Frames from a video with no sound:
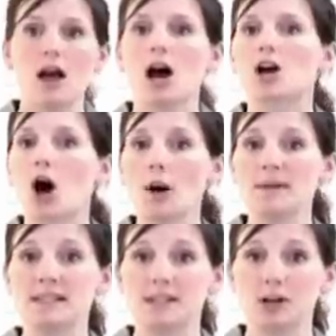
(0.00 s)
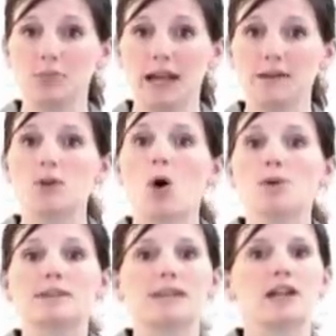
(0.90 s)
A carbon steel blade
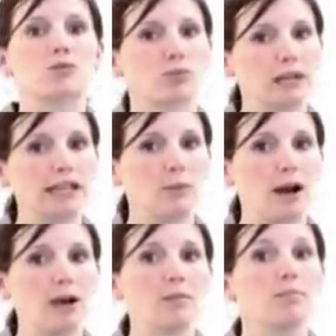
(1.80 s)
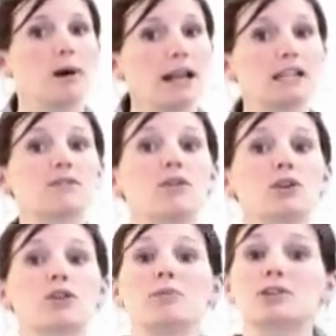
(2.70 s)
holds its edge really well, but it's
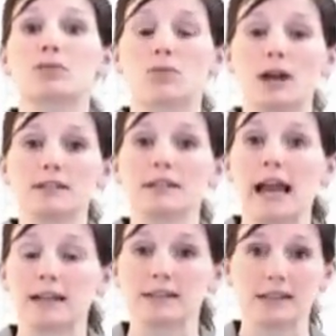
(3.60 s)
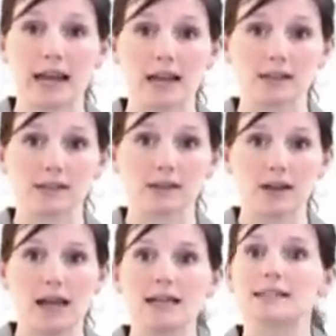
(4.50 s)
vulnerable to rust and stains.
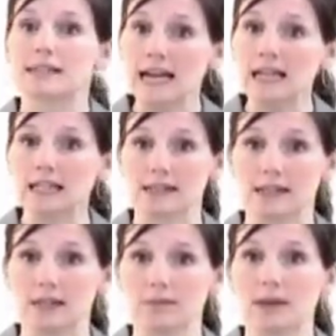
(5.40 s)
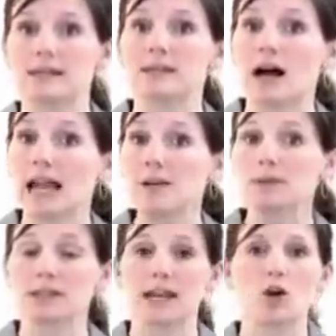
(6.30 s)
Stainless steel is not
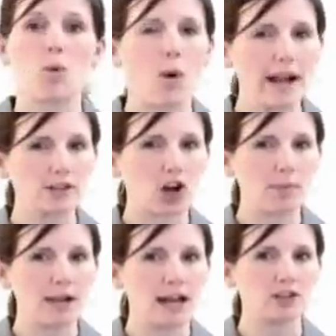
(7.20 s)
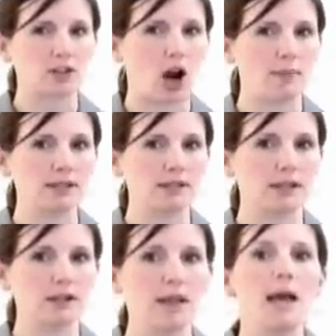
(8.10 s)
able to take quite as sharp an edge as carbon
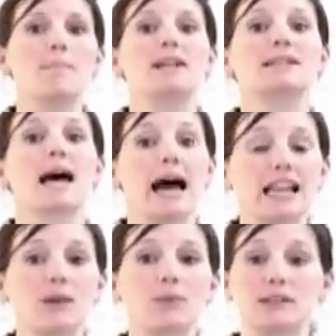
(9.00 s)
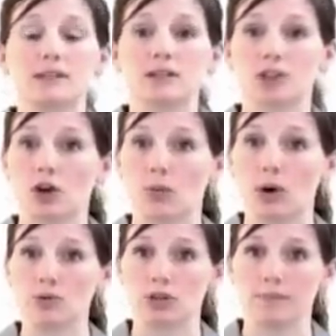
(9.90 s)
steel, but is highly resistant to
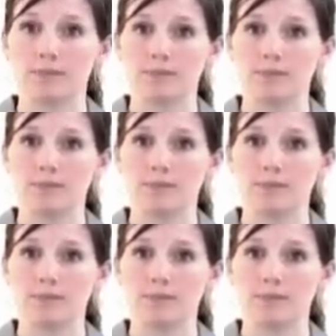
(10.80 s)
corrosion.